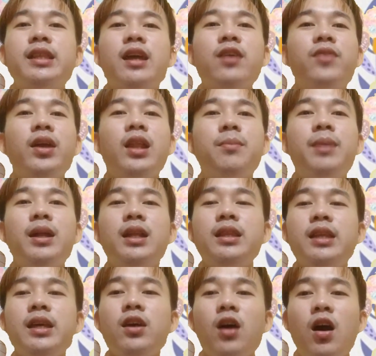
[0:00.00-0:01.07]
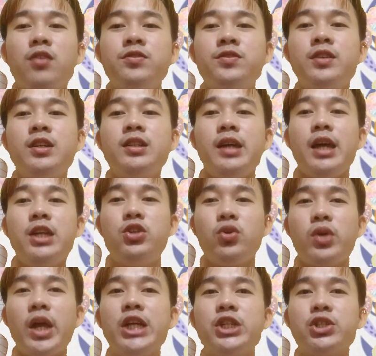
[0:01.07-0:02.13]
in the availability of
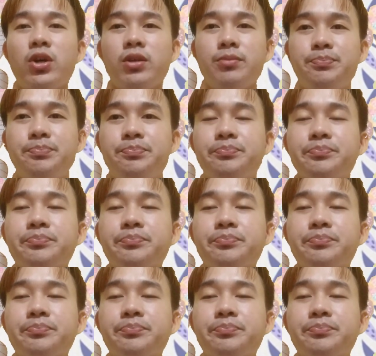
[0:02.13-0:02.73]
education.